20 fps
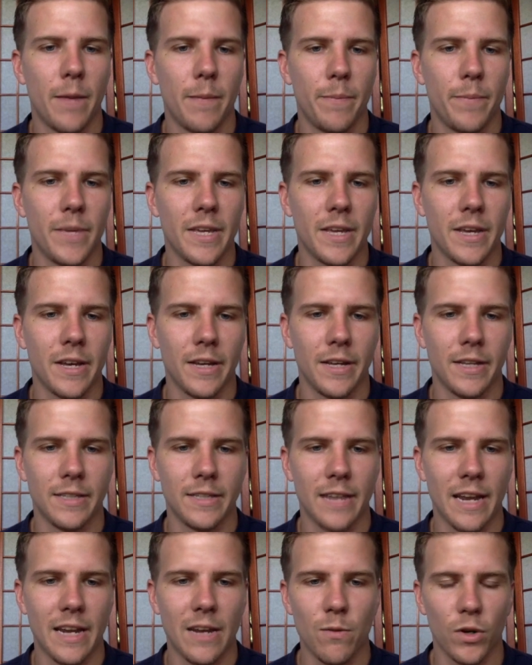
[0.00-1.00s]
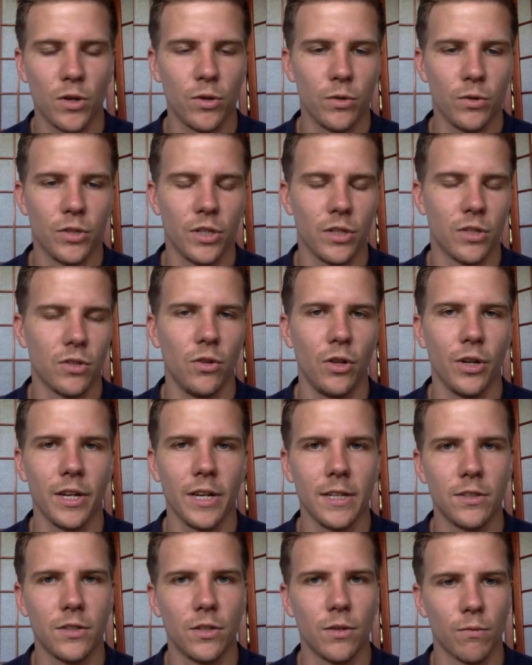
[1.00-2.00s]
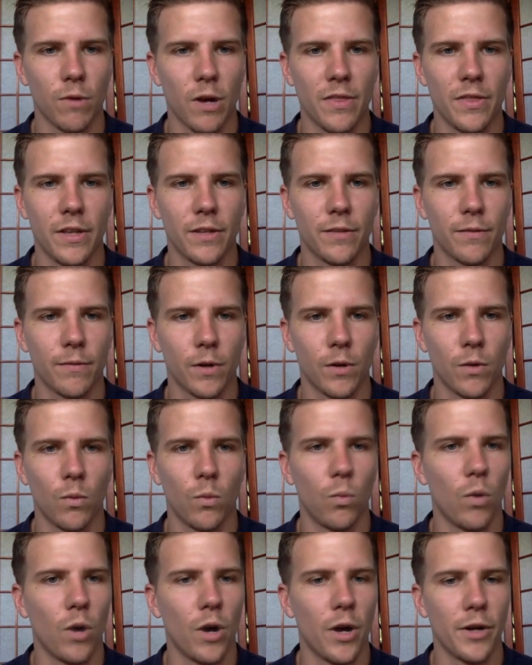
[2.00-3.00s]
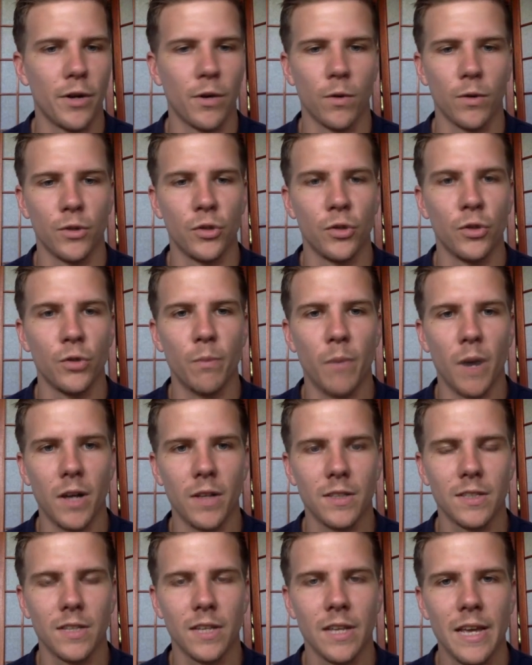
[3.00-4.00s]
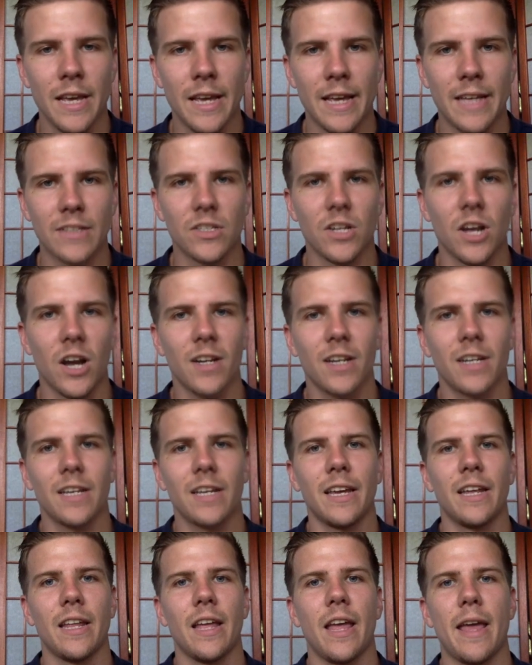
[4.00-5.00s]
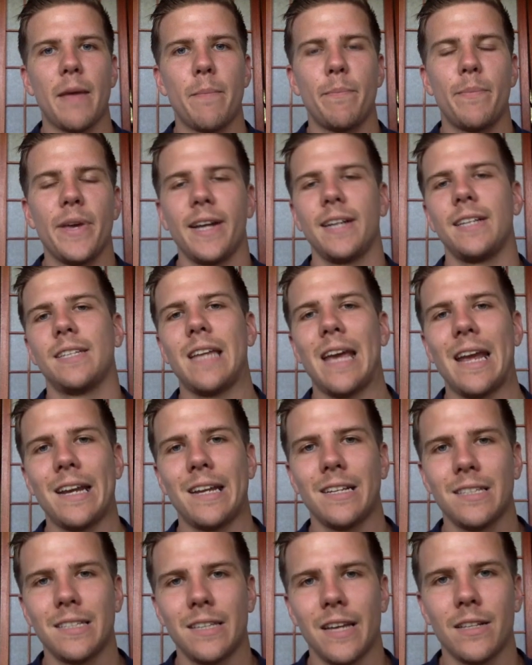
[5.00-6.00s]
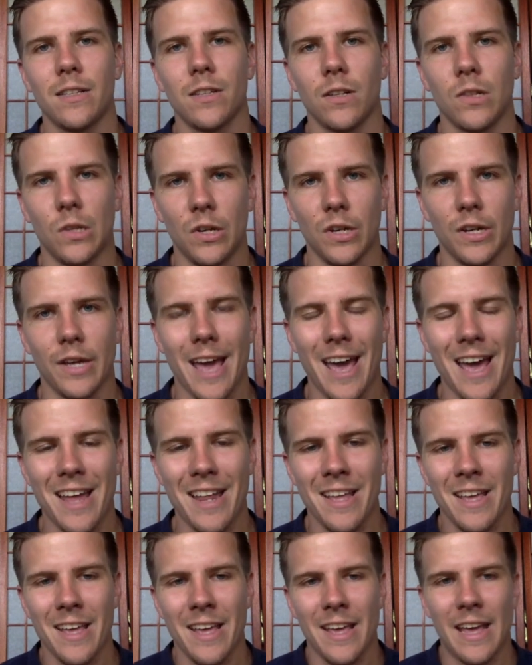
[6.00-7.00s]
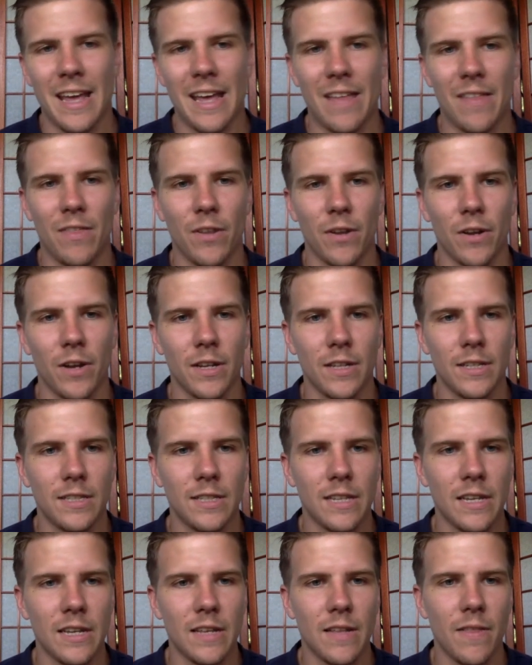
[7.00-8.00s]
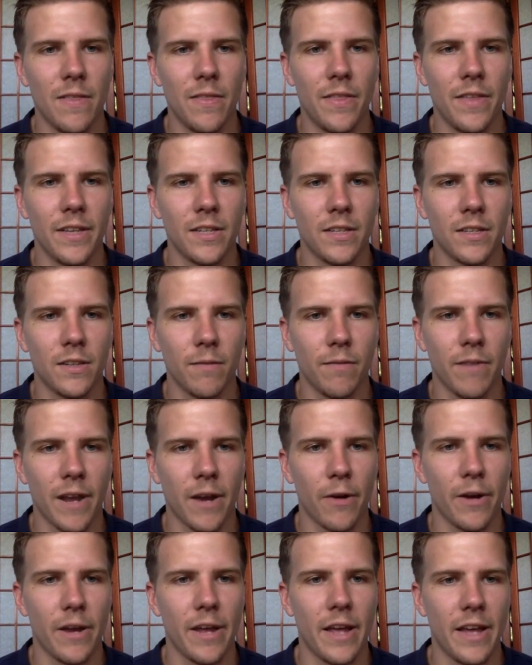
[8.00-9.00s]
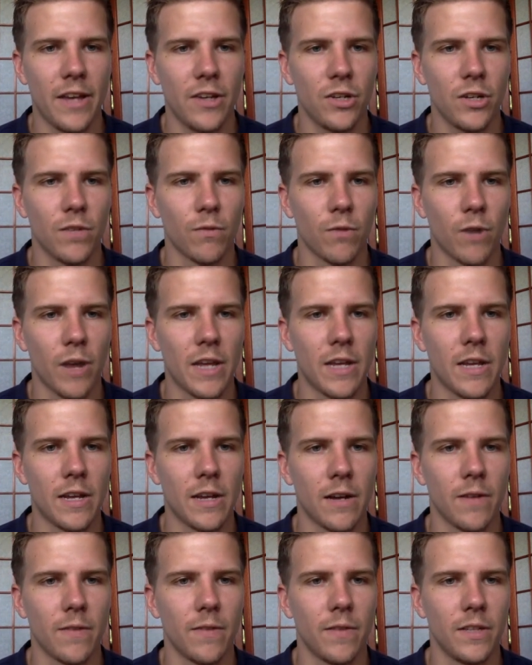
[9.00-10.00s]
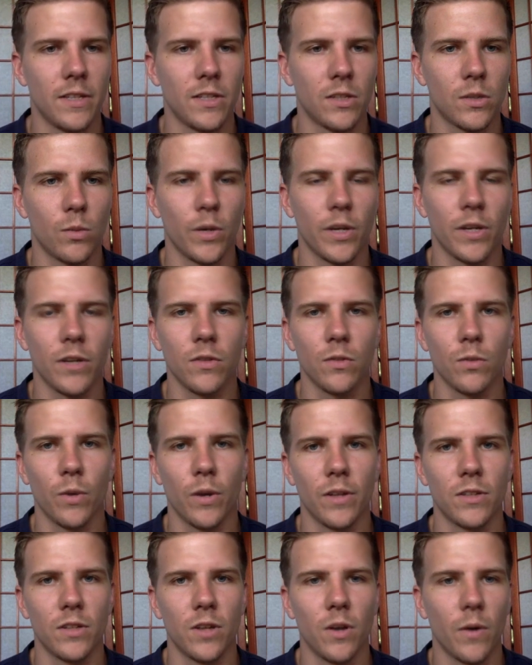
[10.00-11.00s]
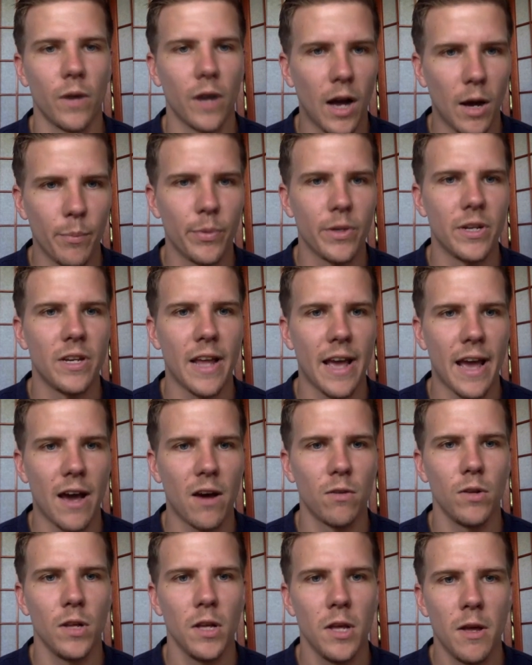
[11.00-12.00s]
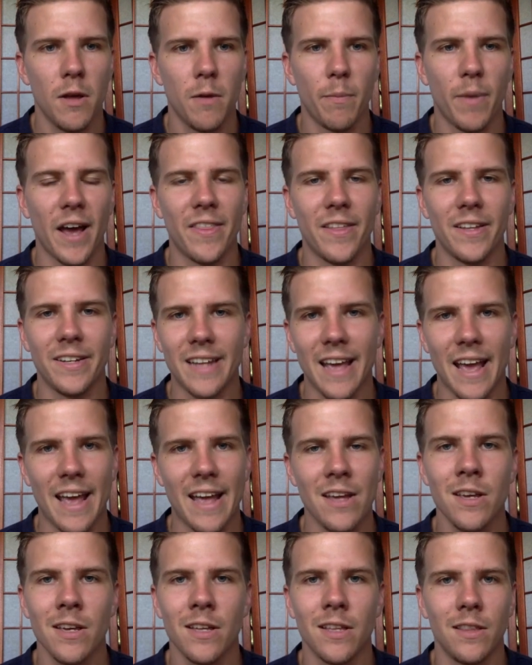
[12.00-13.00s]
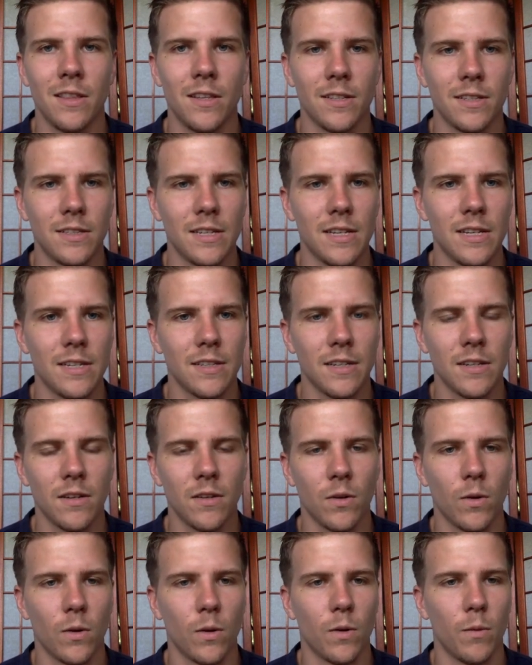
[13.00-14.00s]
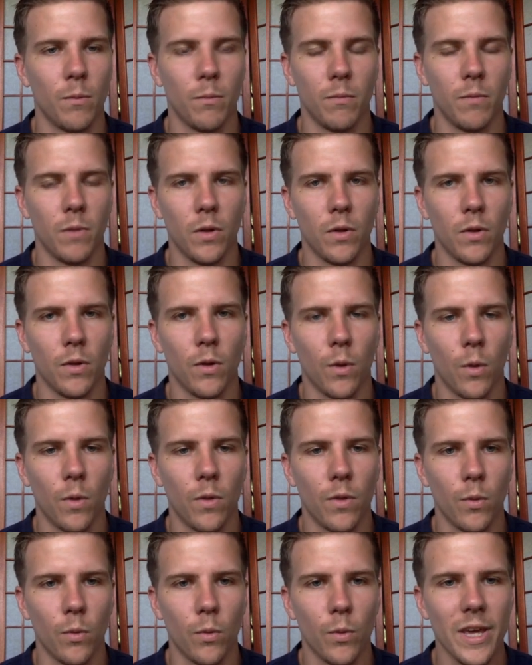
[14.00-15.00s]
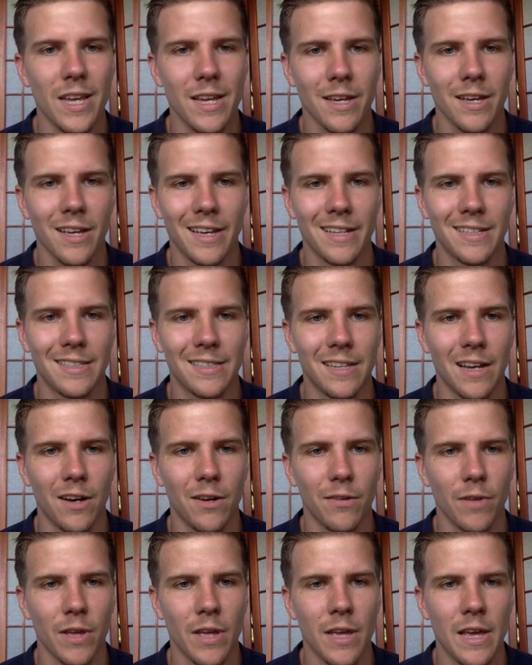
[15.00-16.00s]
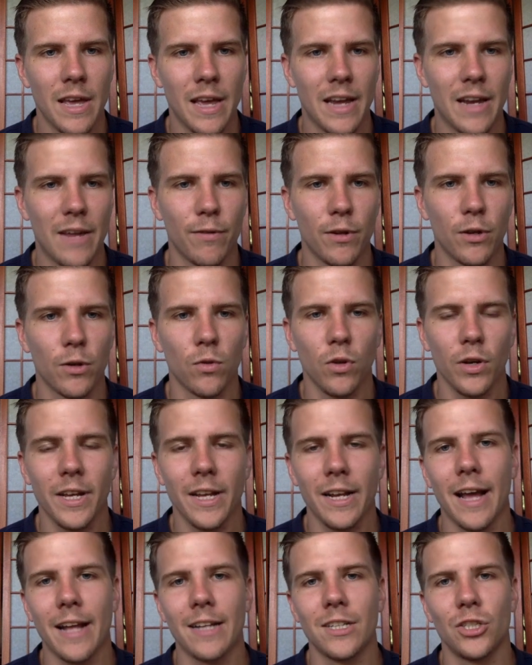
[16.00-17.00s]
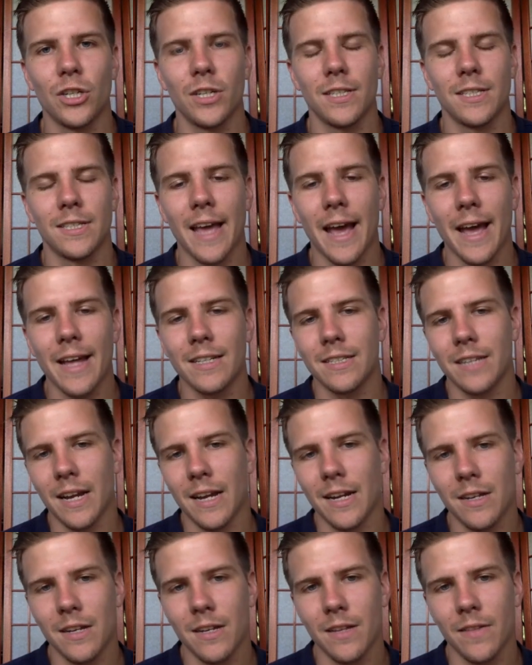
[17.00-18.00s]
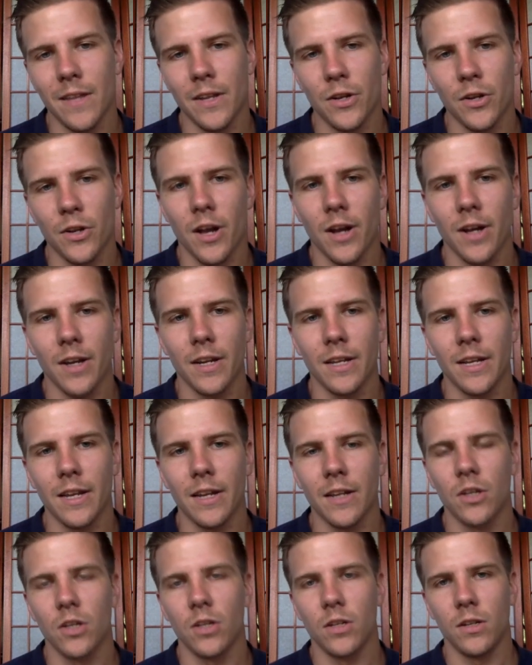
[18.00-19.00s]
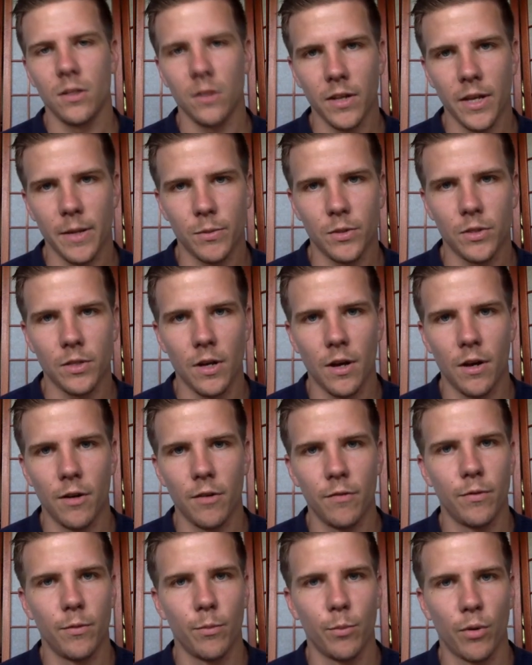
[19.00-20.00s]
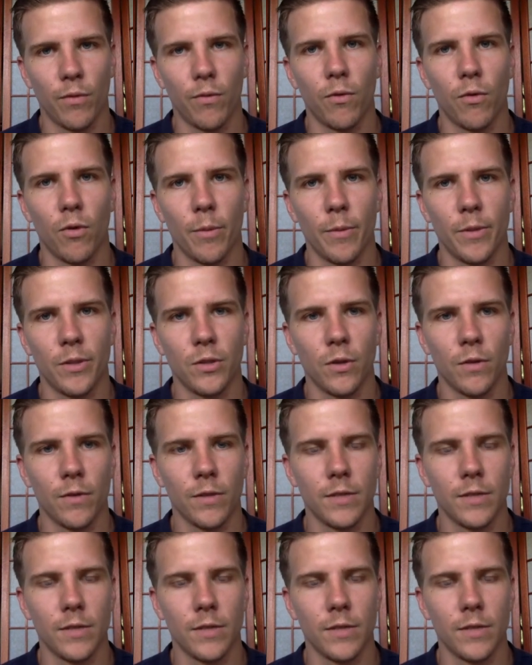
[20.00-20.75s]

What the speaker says: because anyone who's just looking to run this for 1 or 2 months is not going to get a big data set to look at, and they're going to see this variation right here, these squiggles where it's going up and down by the day in the season or the week itself. And if you're looking at just that data, then you're not going to get a good glimpse of performance over